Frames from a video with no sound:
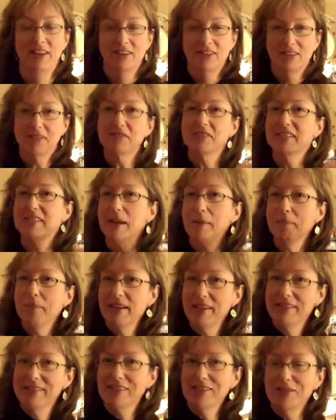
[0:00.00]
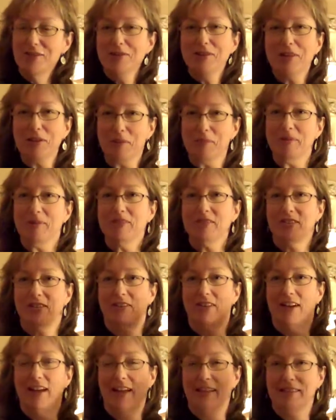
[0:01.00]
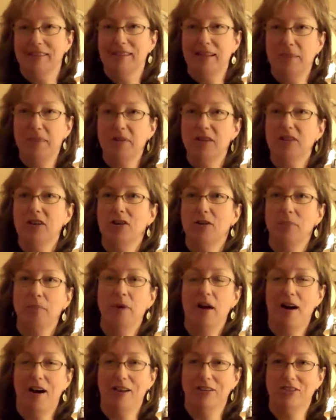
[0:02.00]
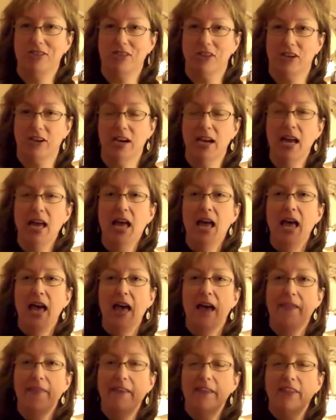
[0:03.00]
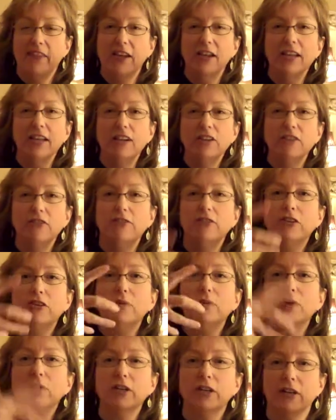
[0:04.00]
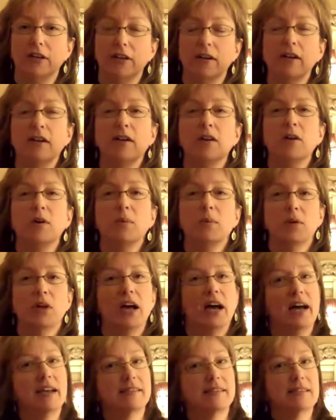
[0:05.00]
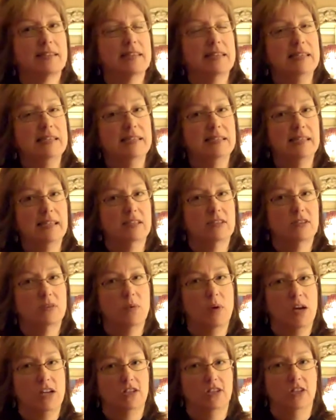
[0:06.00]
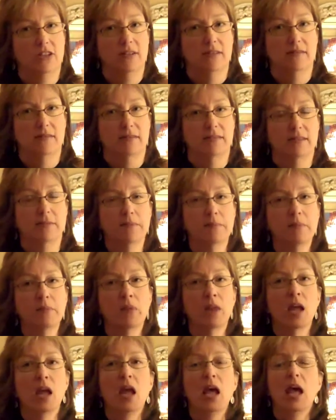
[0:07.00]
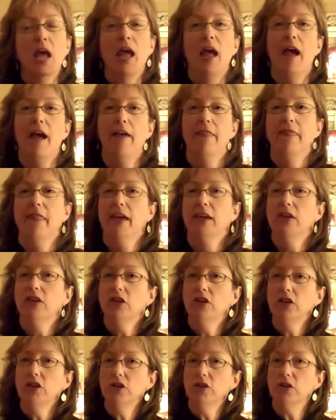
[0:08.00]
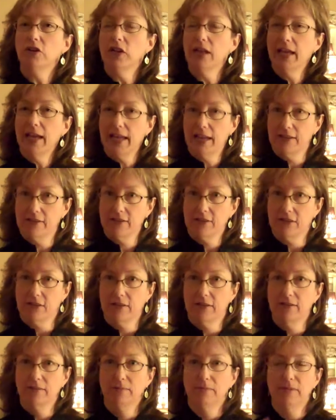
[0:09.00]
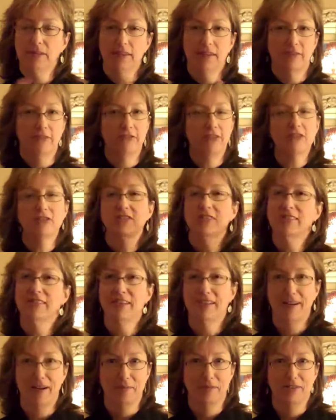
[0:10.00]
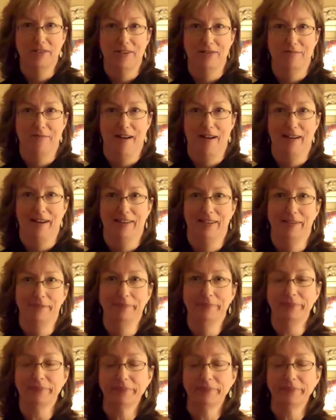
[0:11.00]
So step into your persona and step into her posture, and then the interviewer will ask these 6 questions. And then you'll answer with the first thing that comes to your mind.